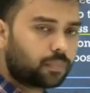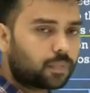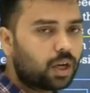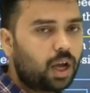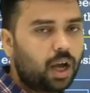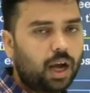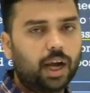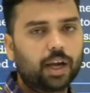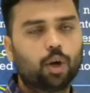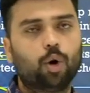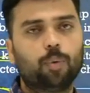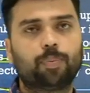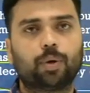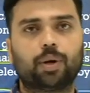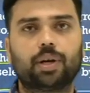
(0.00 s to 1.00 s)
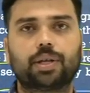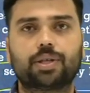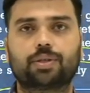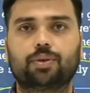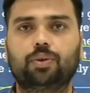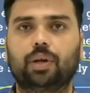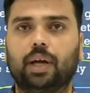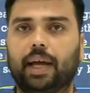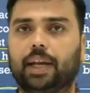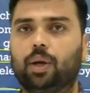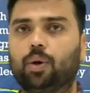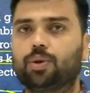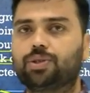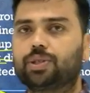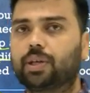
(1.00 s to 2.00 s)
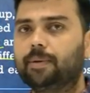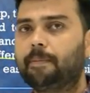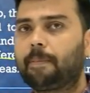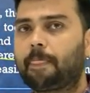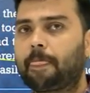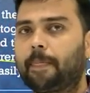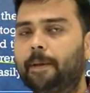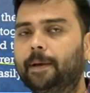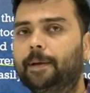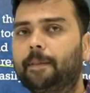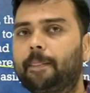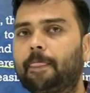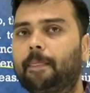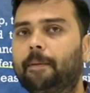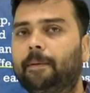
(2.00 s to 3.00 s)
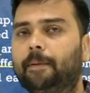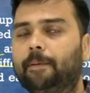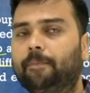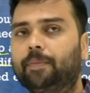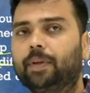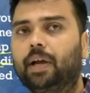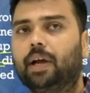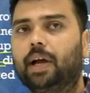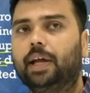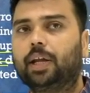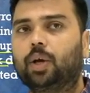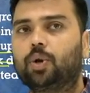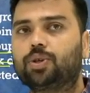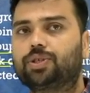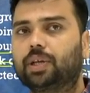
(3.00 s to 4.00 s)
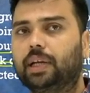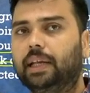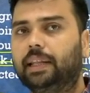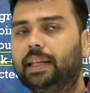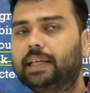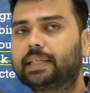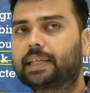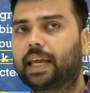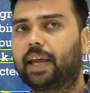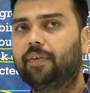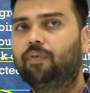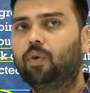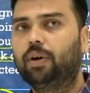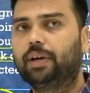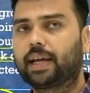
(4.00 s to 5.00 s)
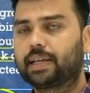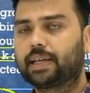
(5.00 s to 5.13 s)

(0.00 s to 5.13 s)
I hope you understood. Any question? Any question in this k-fold test,